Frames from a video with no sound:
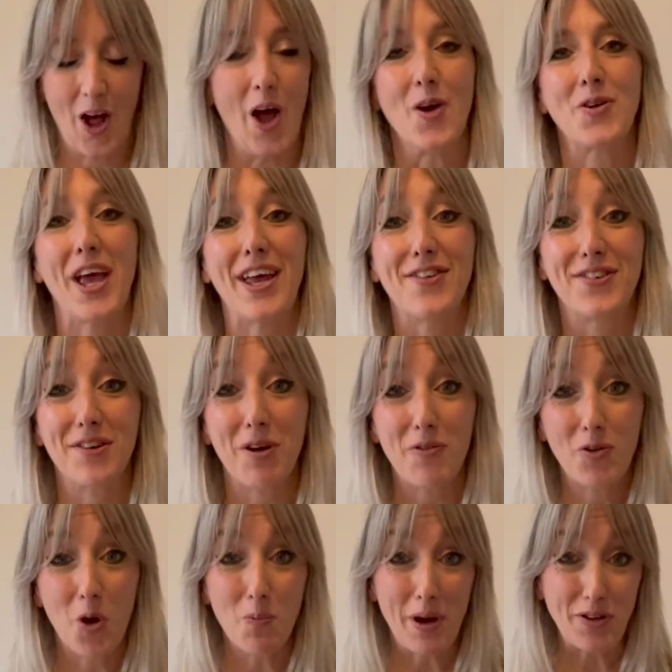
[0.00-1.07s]
Okay, so
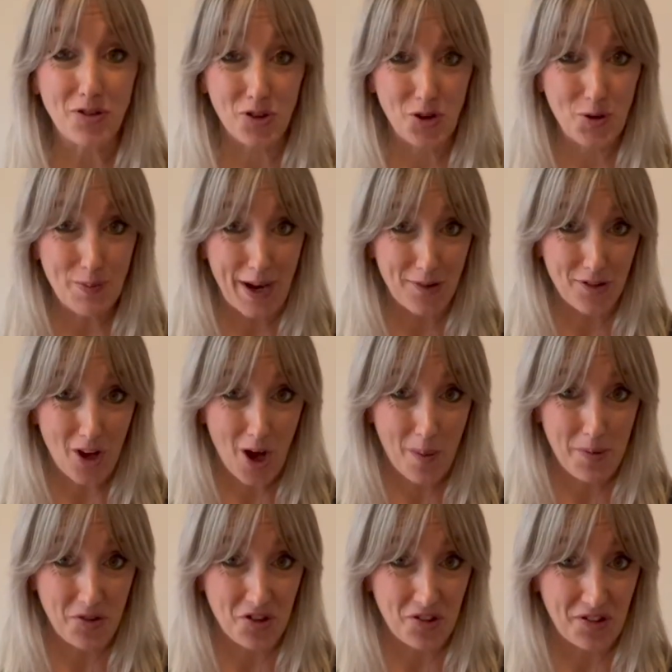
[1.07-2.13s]
I've got my 2 mouse
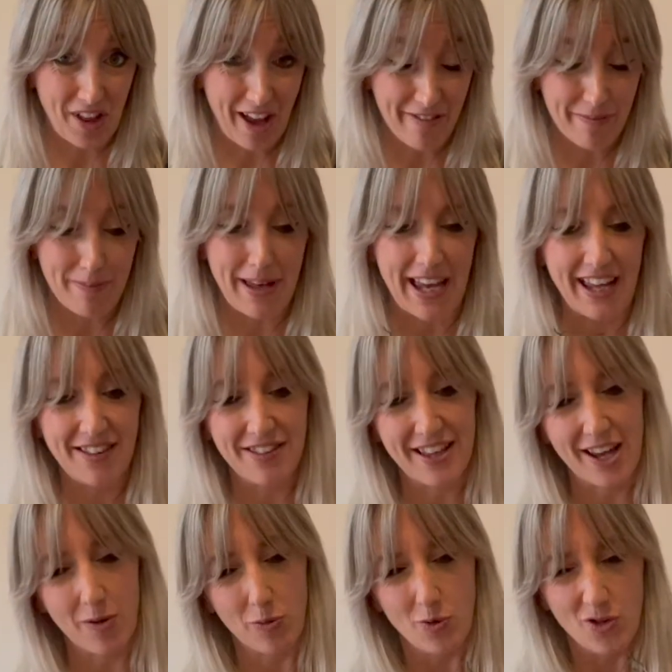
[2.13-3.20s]
armatures that I've made, and
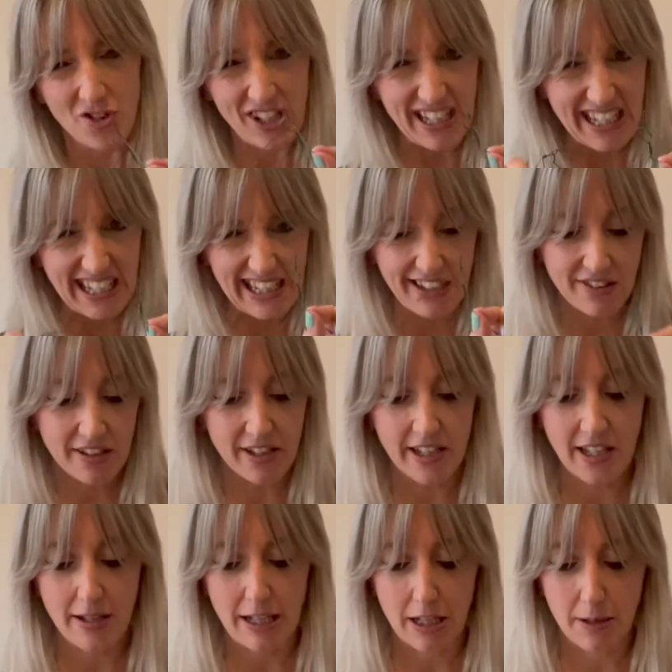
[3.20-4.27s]
they're teeny
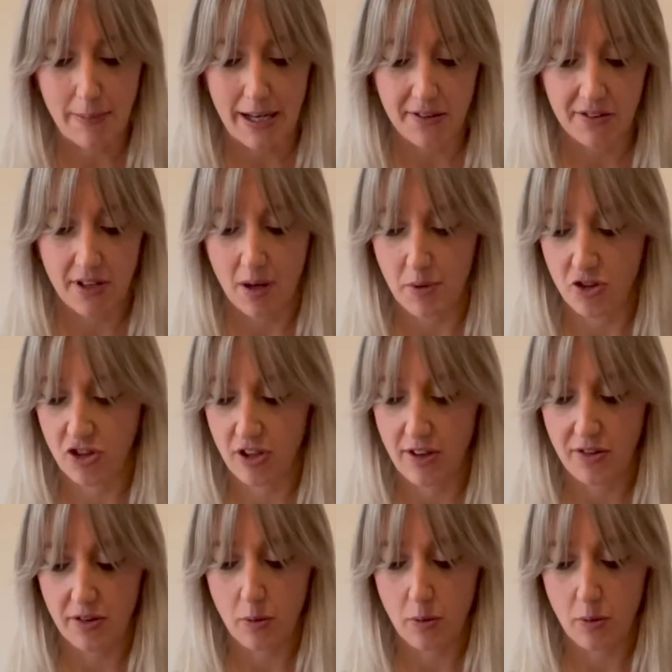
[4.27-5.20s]
tiny little mouse armatures.